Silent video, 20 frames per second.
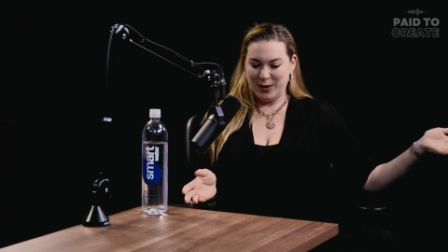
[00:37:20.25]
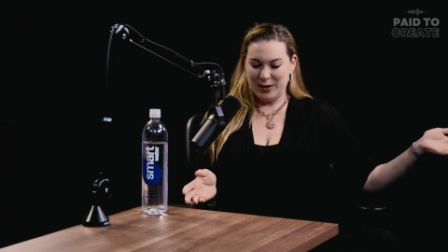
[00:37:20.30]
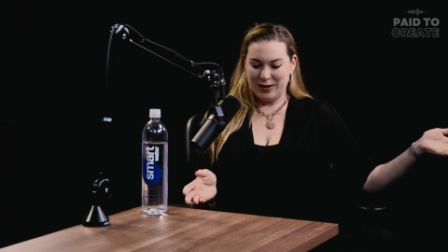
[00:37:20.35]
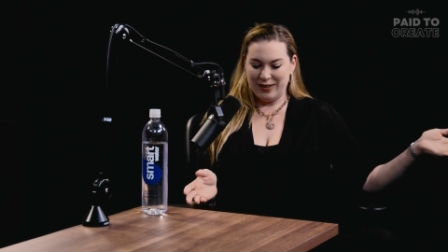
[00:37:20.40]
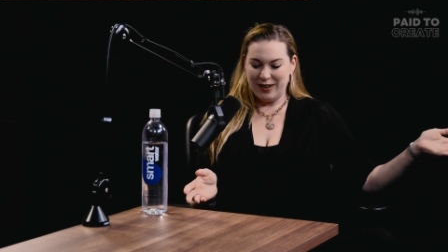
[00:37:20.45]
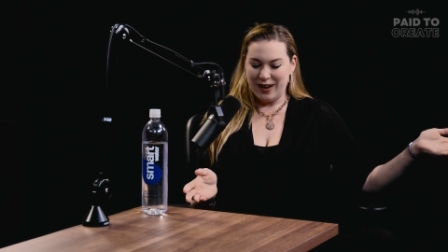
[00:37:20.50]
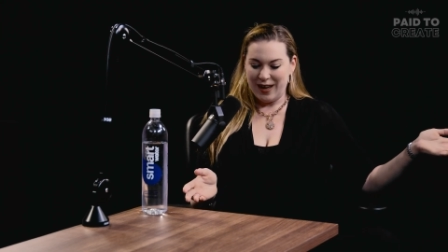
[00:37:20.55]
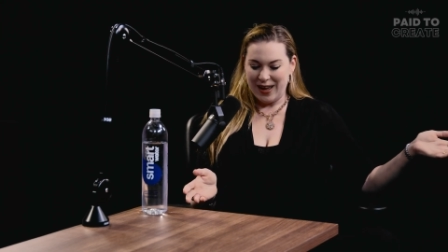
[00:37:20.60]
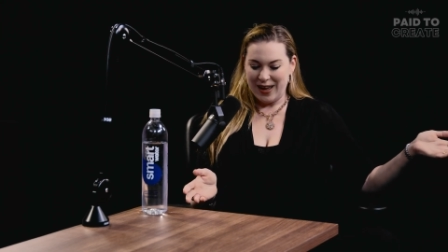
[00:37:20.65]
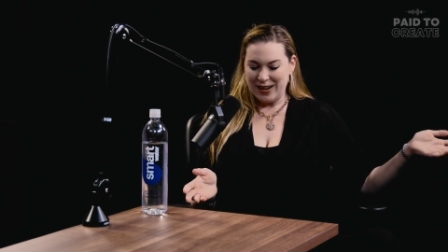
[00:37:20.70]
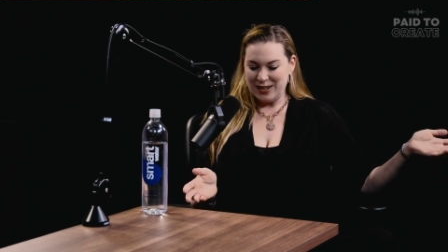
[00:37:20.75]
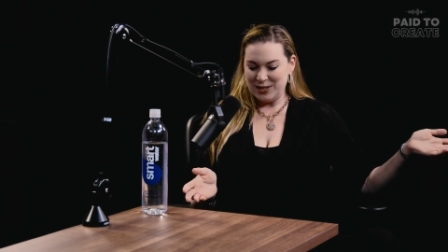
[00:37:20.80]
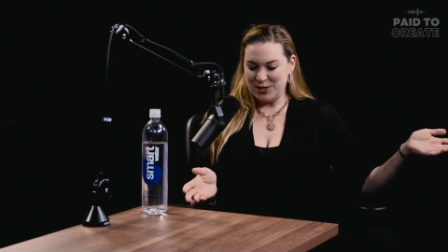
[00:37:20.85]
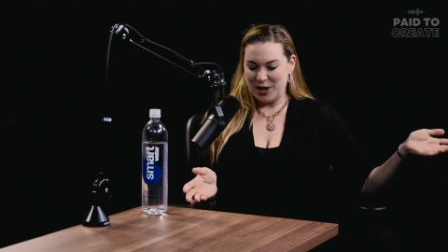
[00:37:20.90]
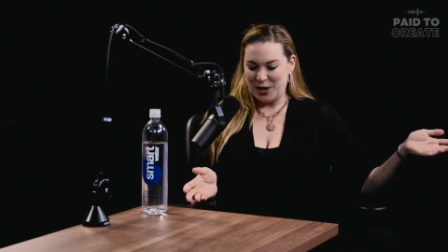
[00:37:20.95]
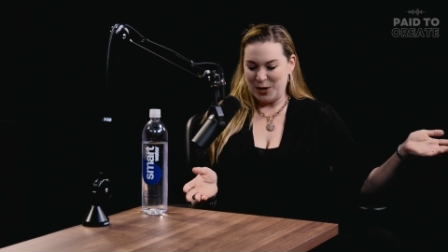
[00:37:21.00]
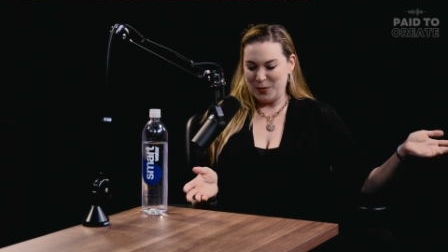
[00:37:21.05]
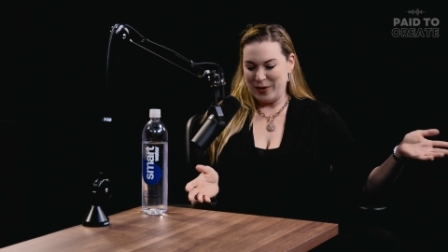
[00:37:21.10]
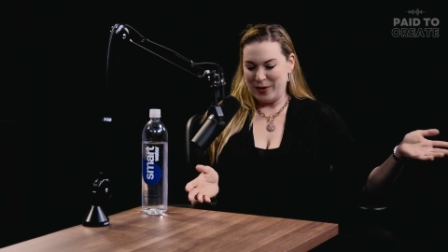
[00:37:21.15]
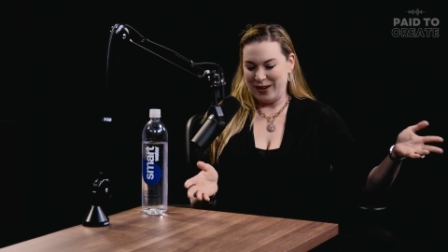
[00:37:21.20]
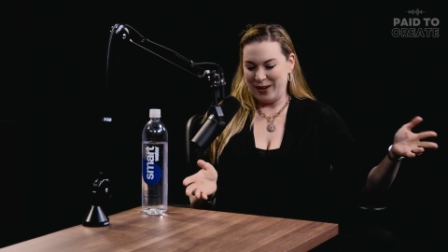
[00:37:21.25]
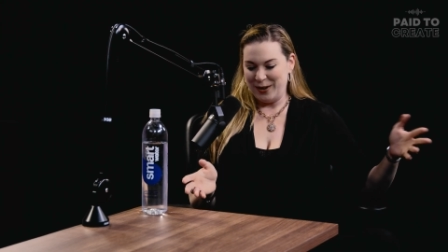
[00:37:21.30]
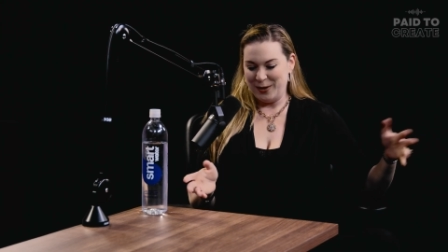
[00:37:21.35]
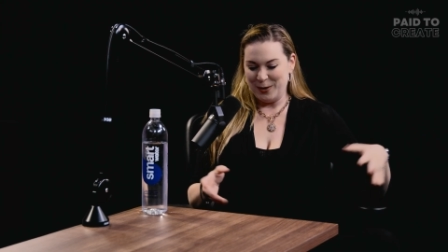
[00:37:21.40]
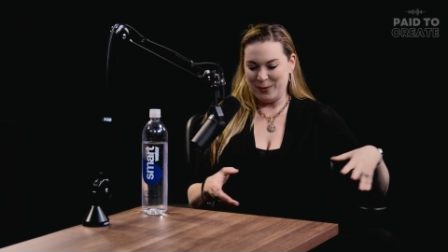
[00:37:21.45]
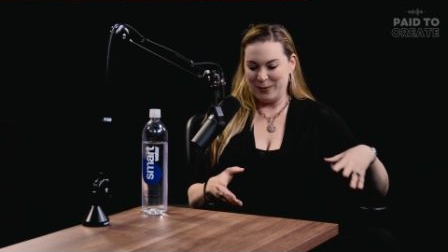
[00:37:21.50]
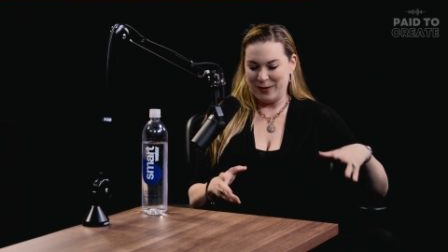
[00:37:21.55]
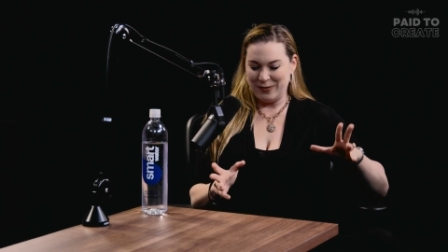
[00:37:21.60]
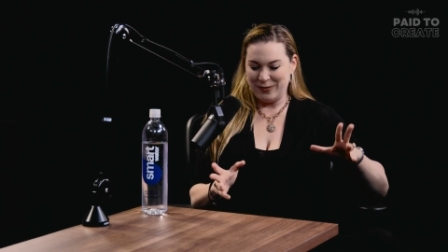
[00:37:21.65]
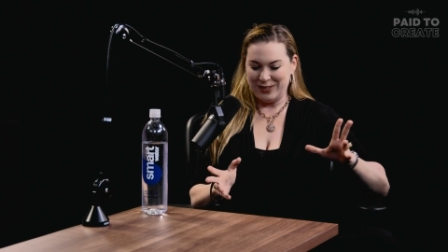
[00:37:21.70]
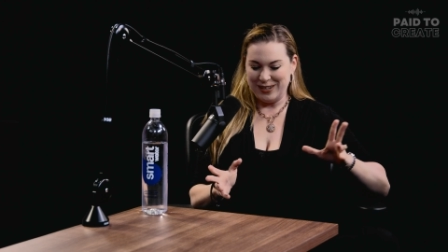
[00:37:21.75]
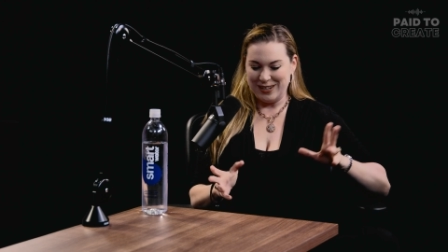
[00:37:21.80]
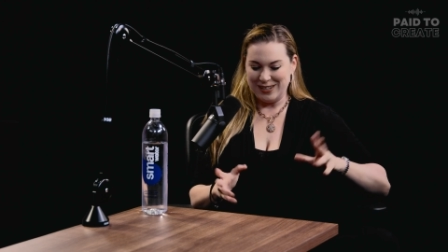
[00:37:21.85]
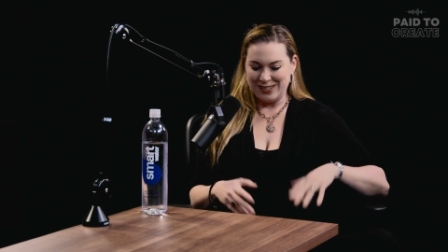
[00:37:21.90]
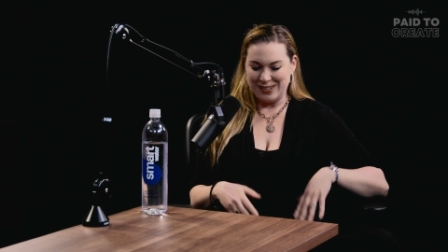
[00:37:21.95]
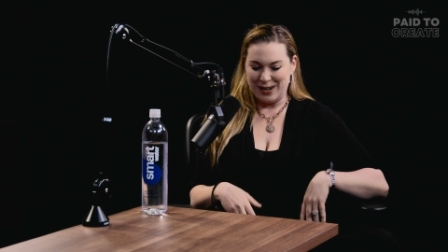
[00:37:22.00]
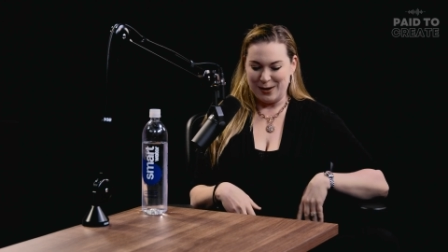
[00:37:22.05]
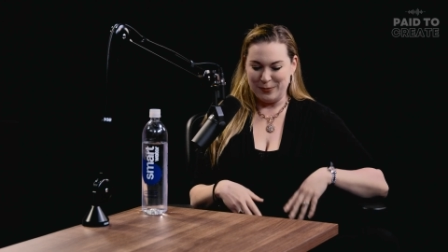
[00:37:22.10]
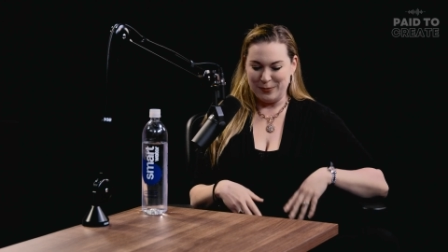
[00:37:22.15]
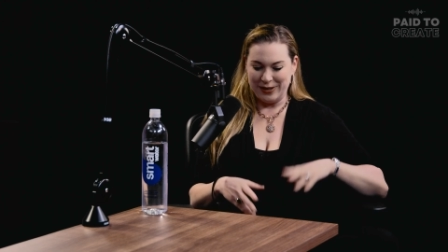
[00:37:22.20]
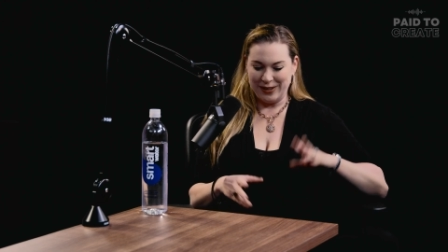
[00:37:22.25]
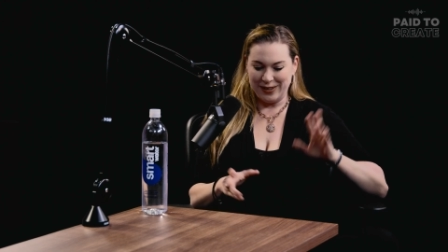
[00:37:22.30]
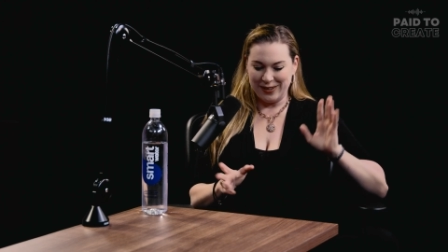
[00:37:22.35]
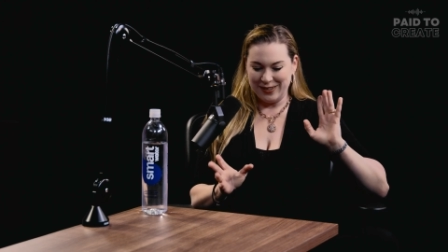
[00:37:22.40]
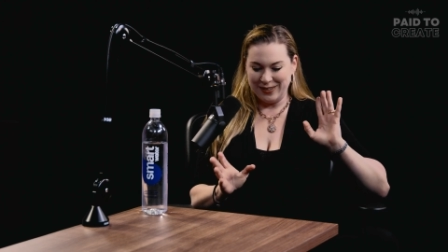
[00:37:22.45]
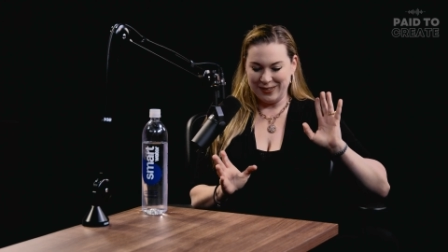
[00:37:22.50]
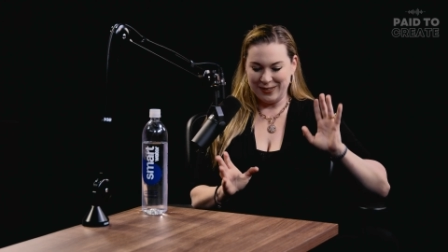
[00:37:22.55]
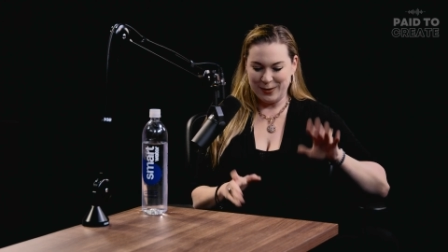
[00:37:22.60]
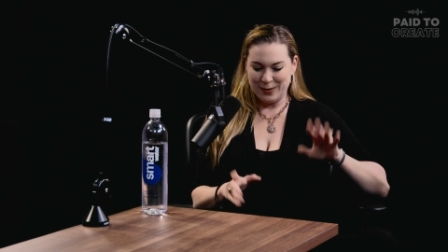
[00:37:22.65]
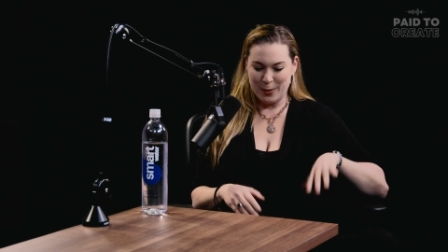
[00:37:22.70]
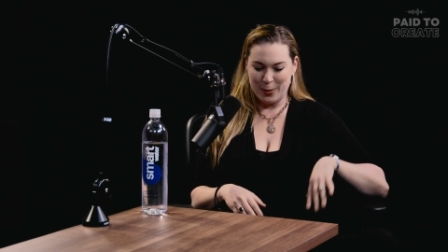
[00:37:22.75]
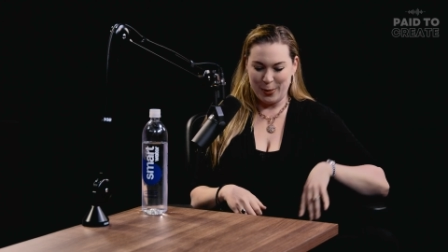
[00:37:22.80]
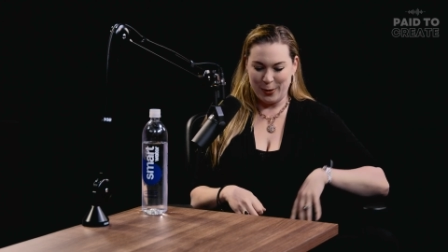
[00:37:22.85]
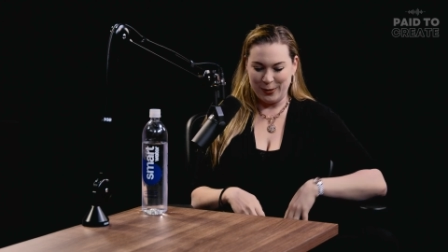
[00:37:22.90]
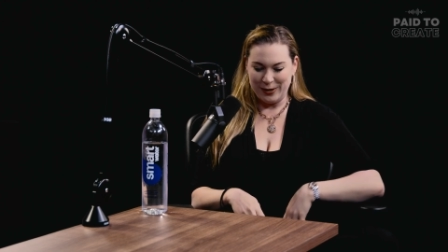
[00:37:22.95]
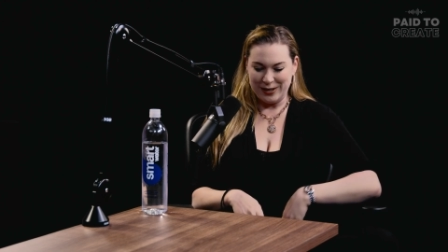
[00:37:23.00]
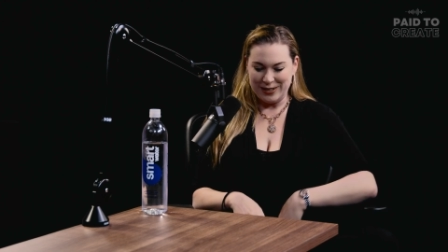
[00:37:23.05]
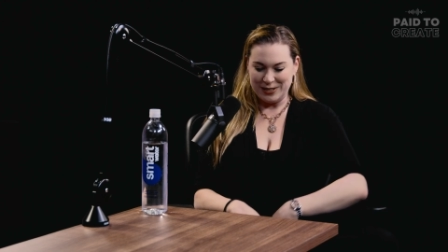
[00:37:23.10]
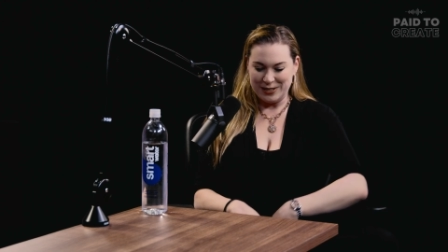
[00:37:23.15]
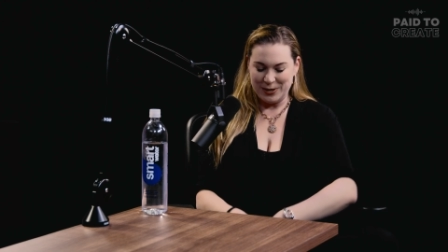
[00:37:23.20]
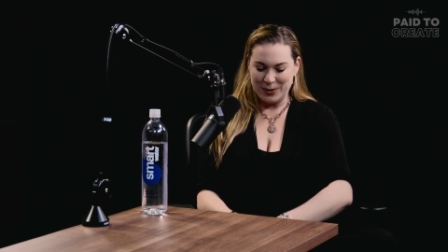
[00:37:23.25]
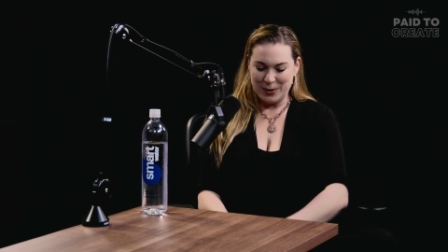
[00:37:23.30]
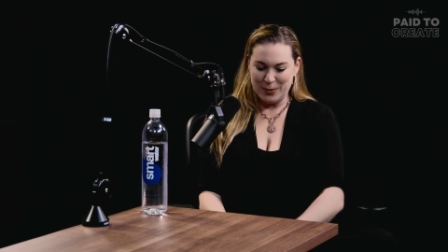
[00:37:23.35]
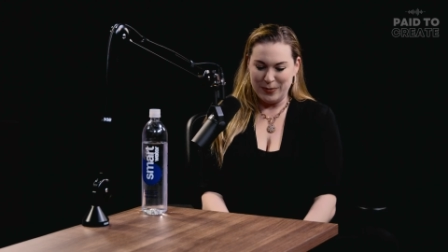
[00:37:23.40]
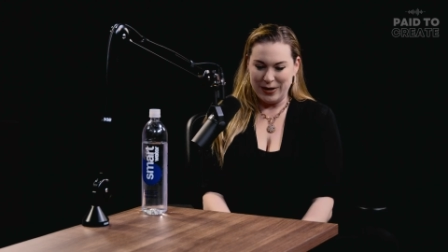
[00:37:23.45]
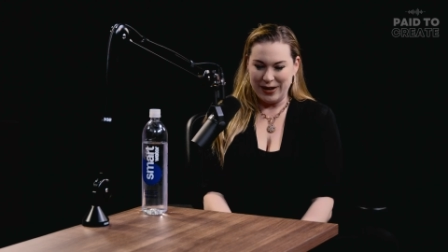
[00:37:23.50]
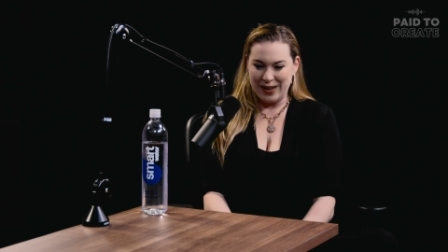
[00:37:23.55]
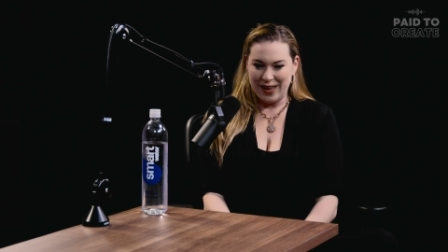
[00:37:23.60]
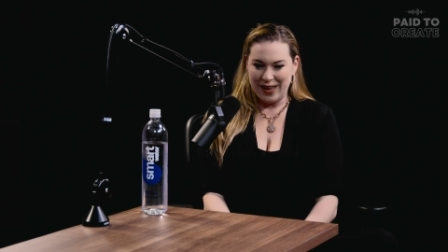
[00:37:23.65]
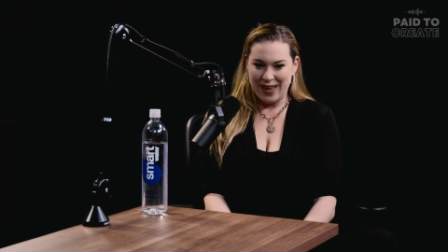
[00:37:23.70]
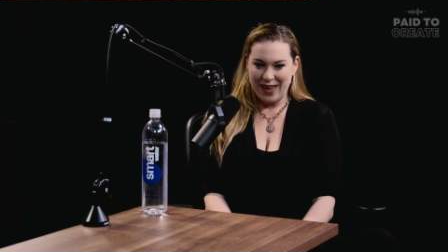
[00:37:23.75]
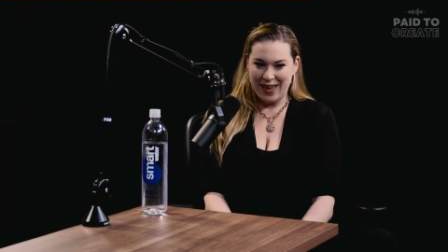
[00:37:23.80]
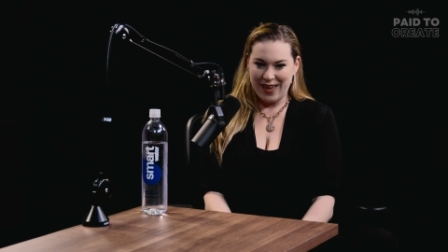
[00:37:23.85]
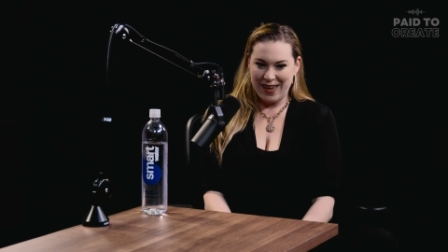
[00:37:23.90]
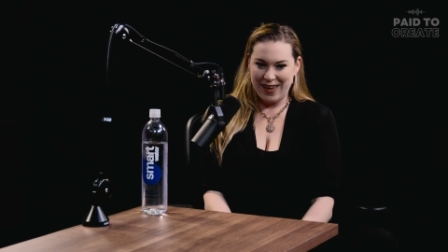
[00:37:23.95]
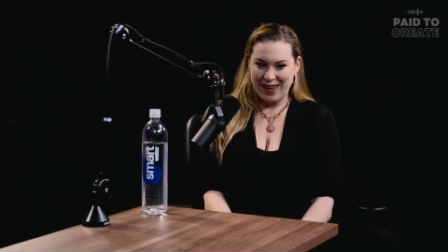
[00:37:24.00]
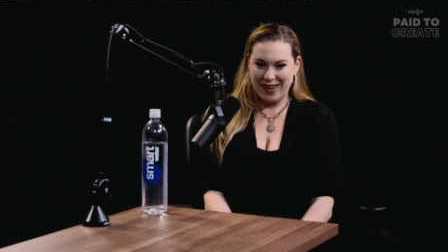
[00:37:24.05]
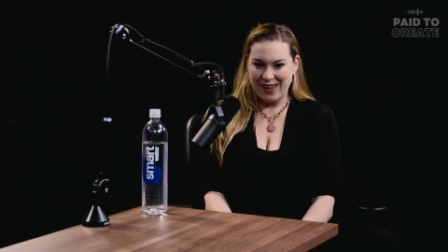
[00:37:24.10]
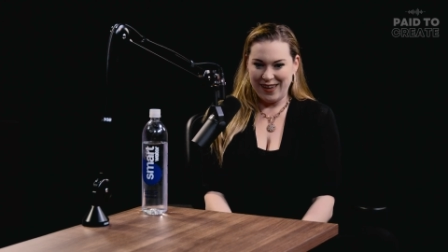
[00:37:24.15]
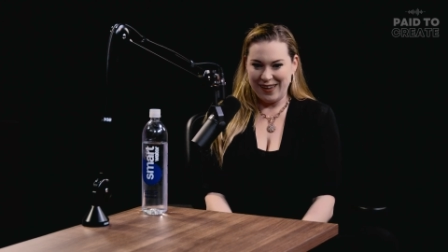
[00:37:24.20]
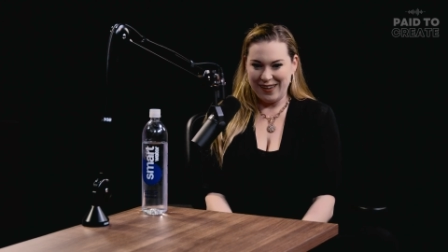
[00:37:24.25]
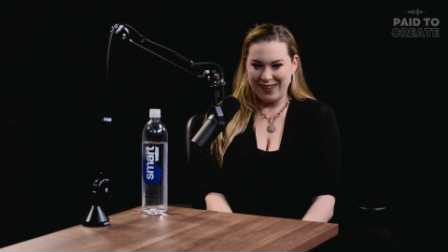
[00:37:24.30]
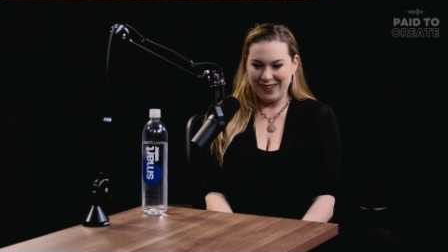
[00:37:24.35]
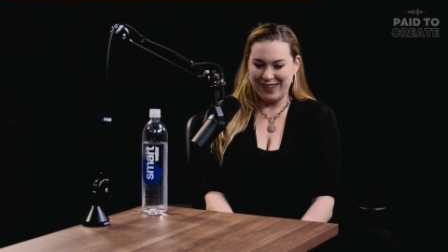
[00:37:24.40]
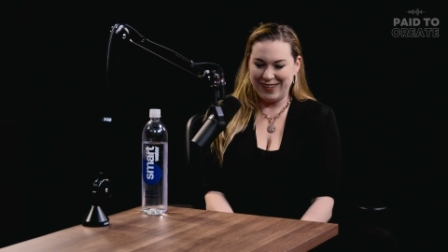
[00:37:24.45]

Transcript: nine gentlemen in their 50s and I'm like 32. I'm like, "Hey."